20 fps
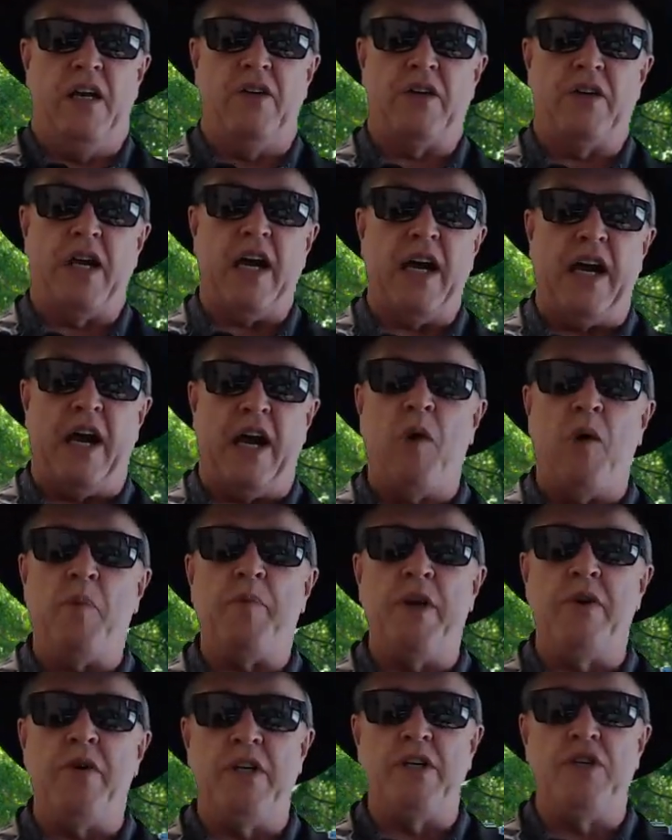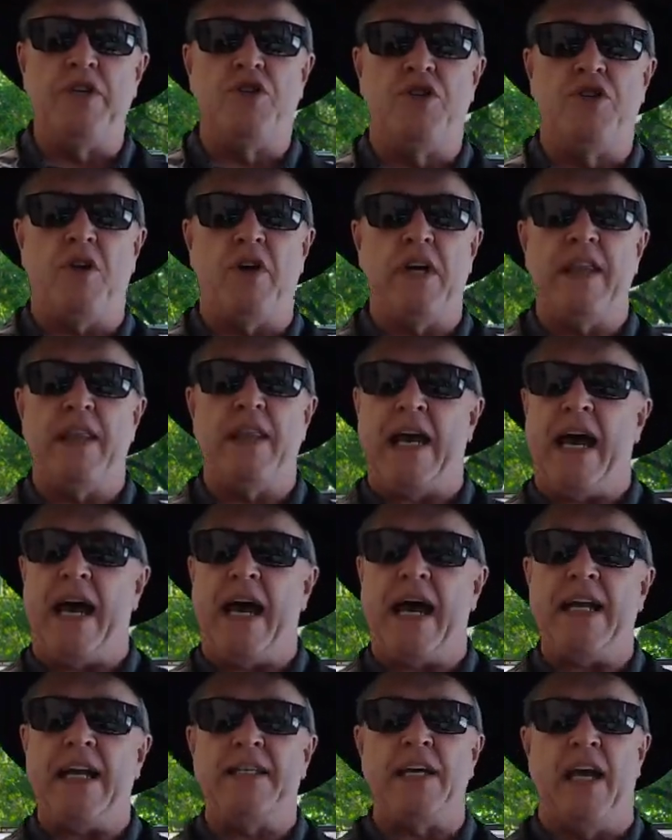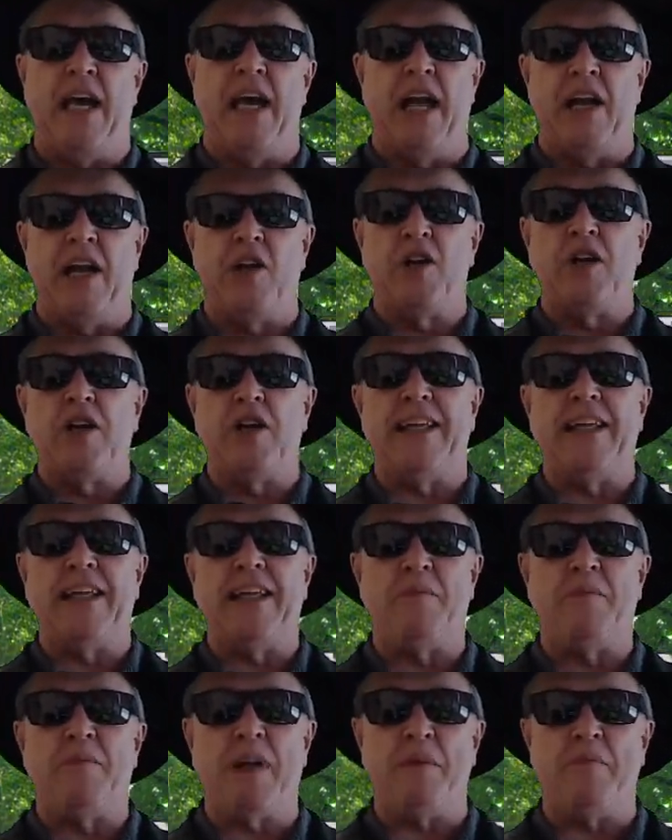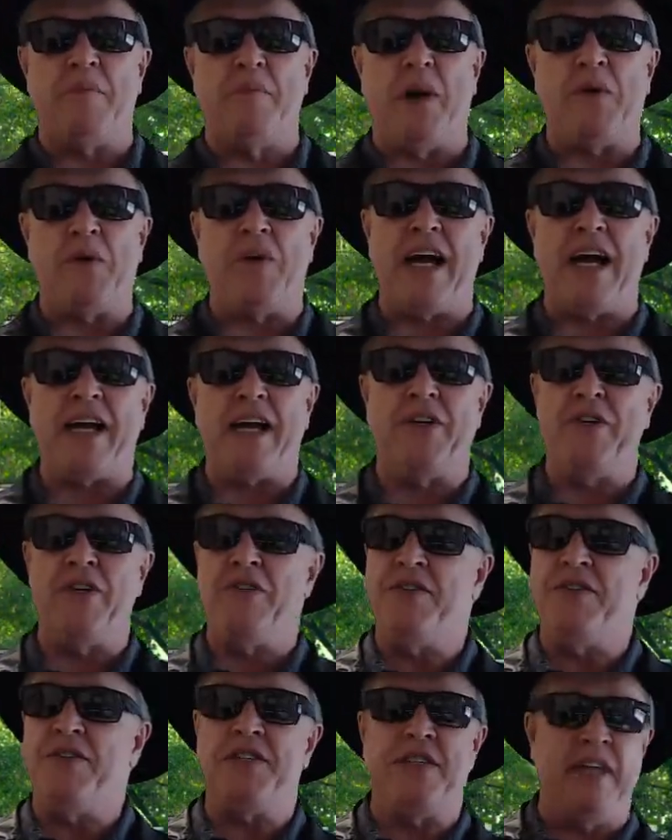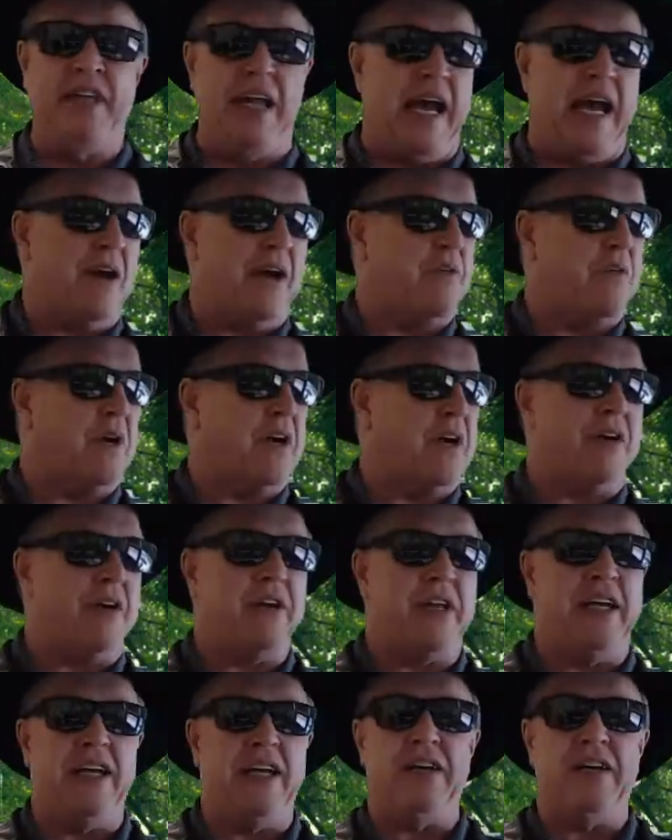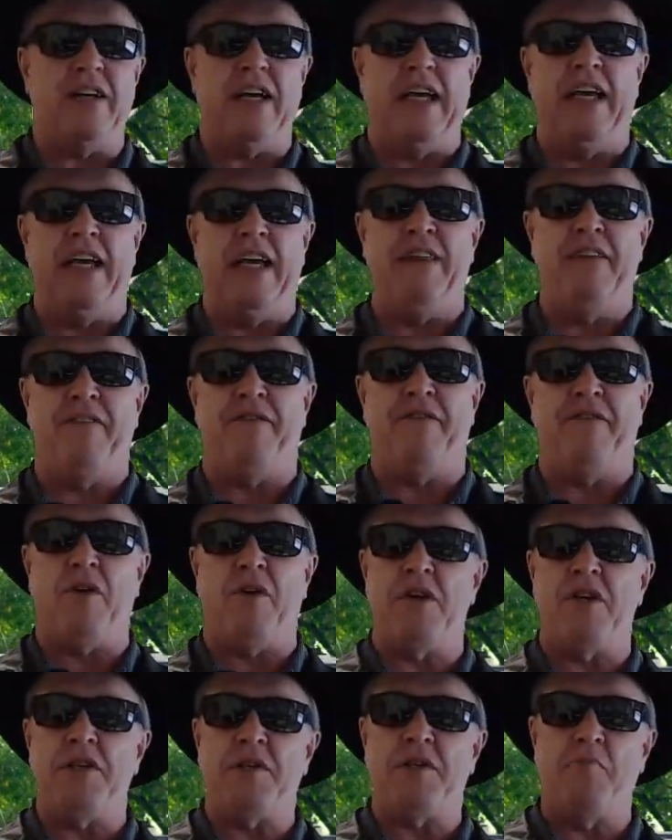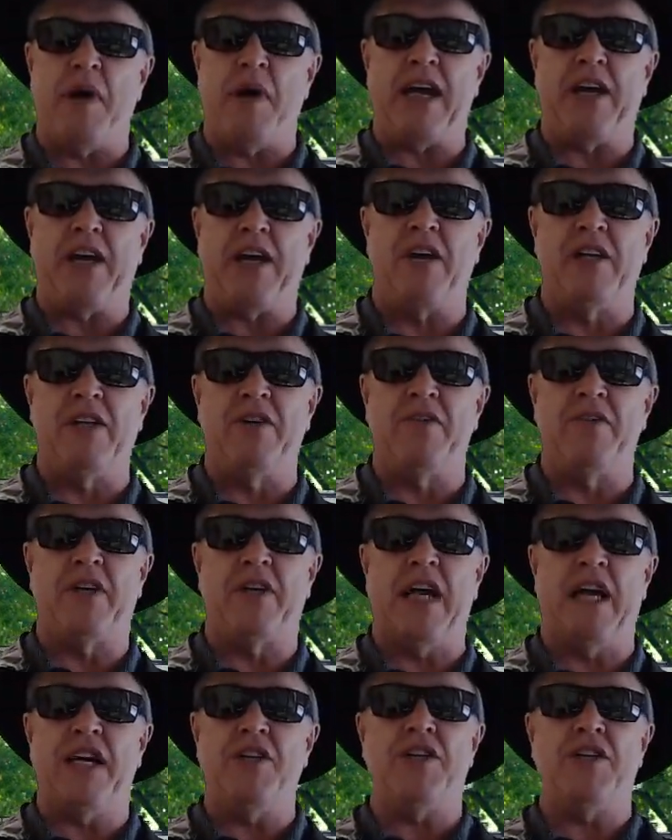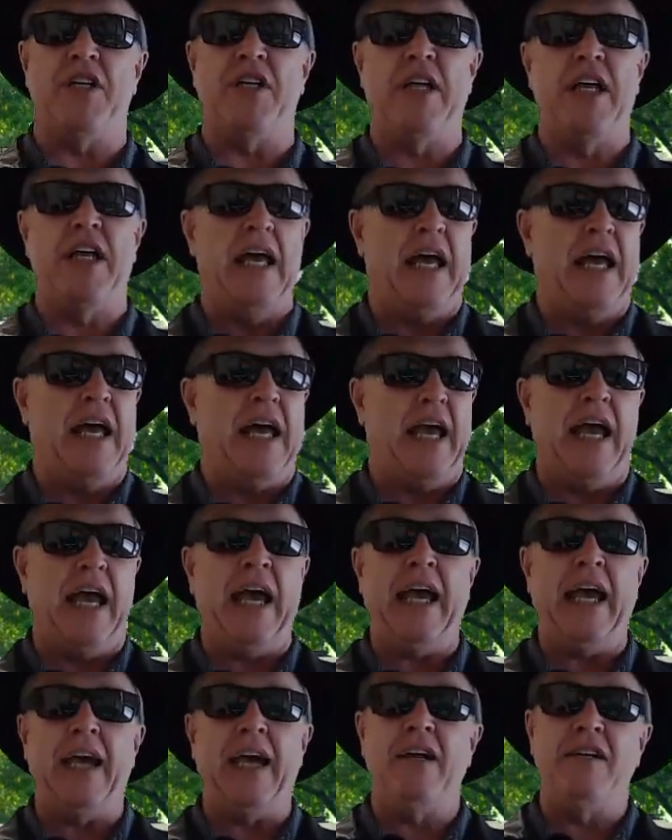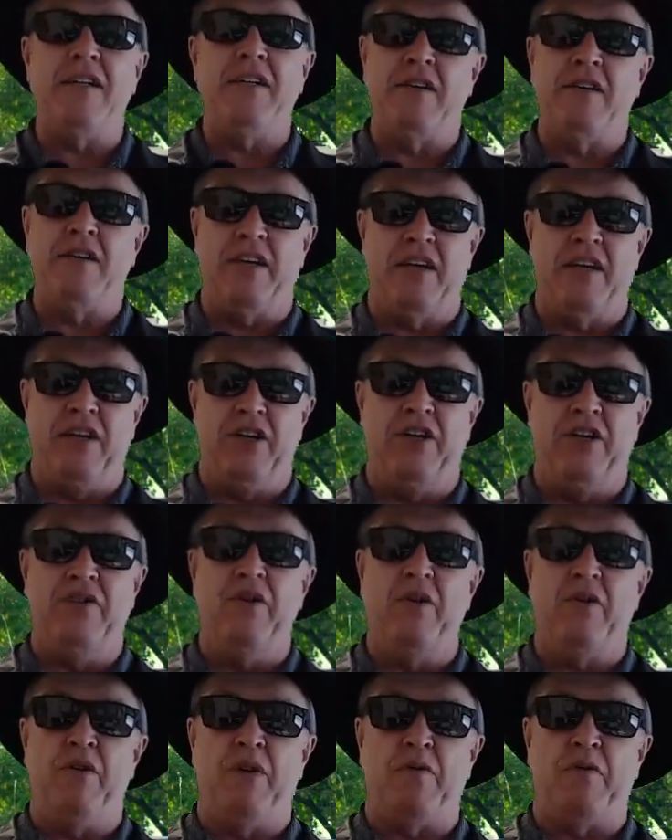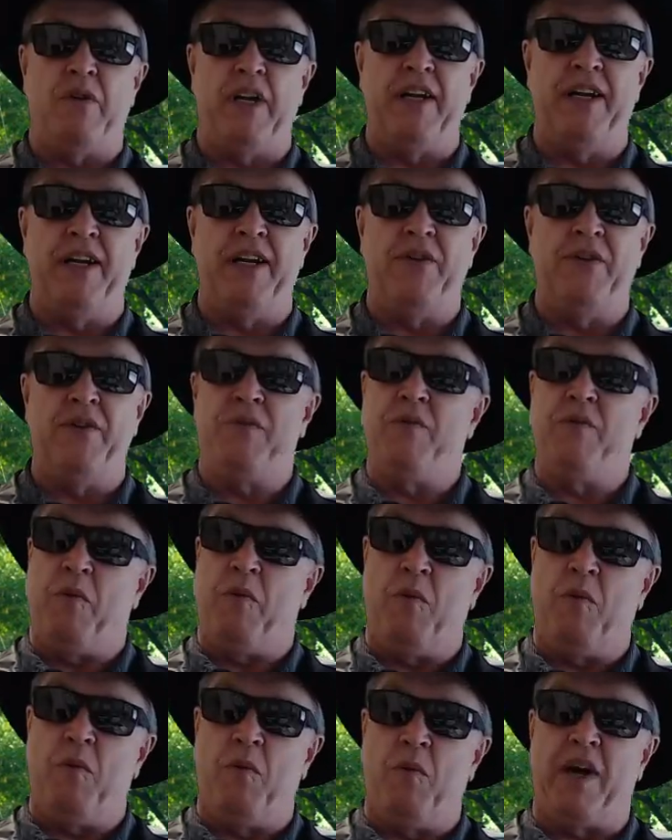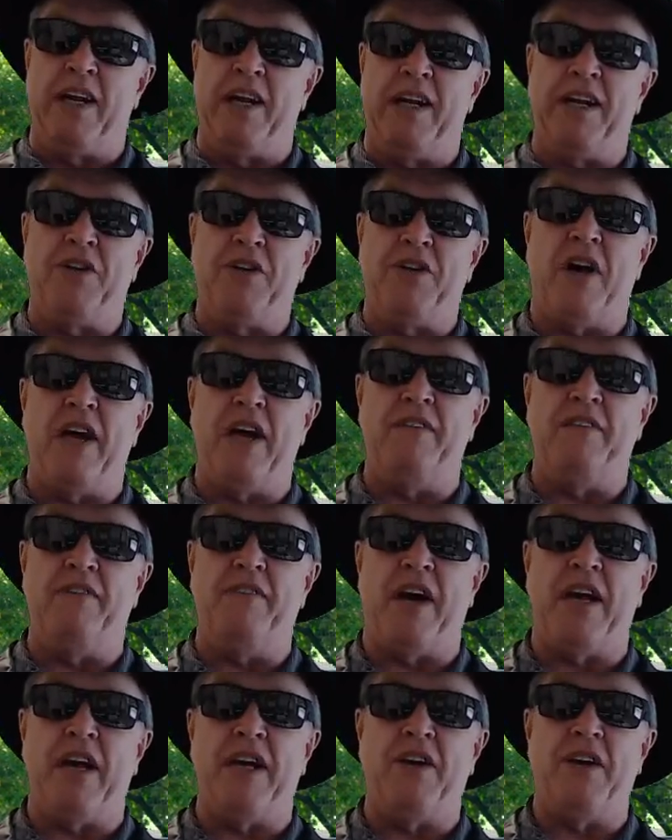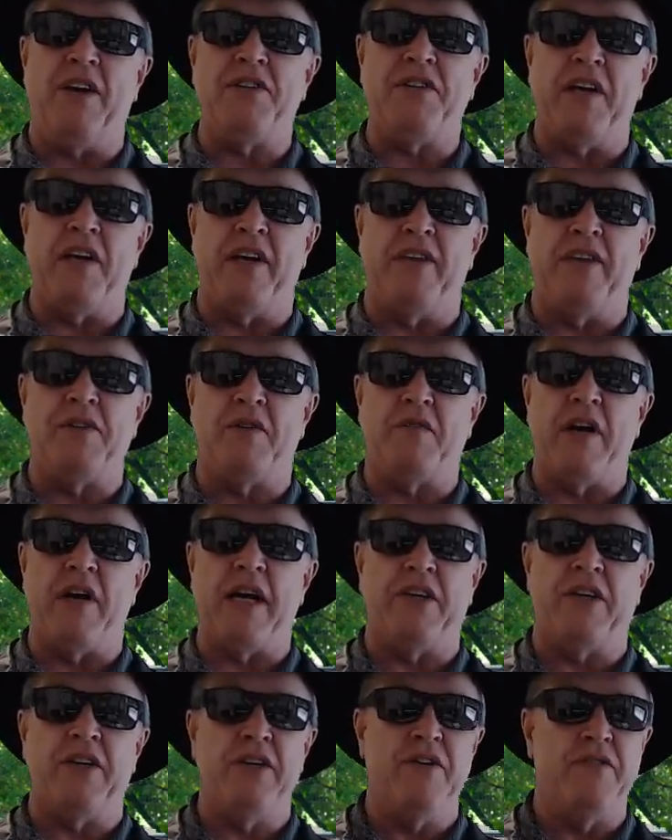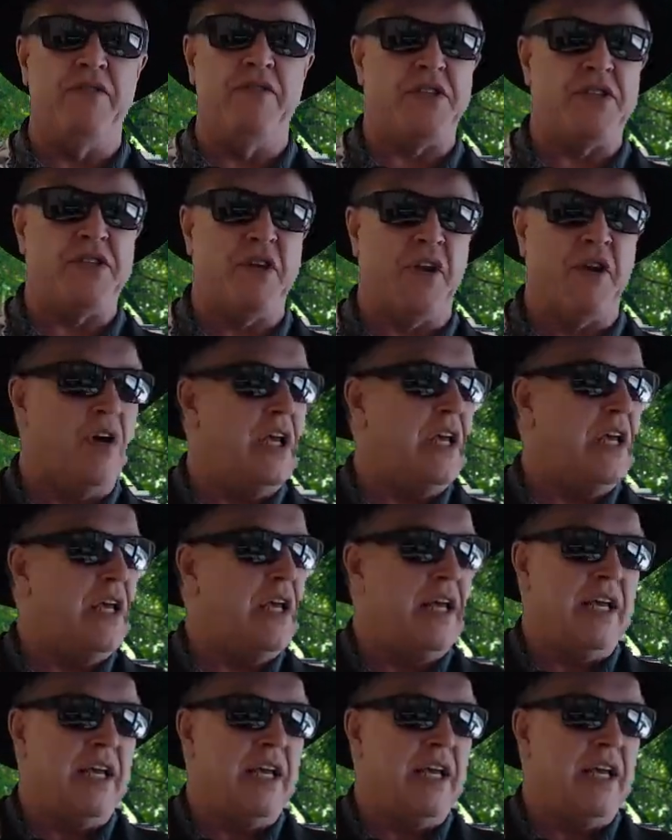Okay, I hope you enjoyed that and learned a little bit about raccoons. Now we're out here in the forest back on location, and you know what we're going to do. We're going to try and find ourselves a raccoon. So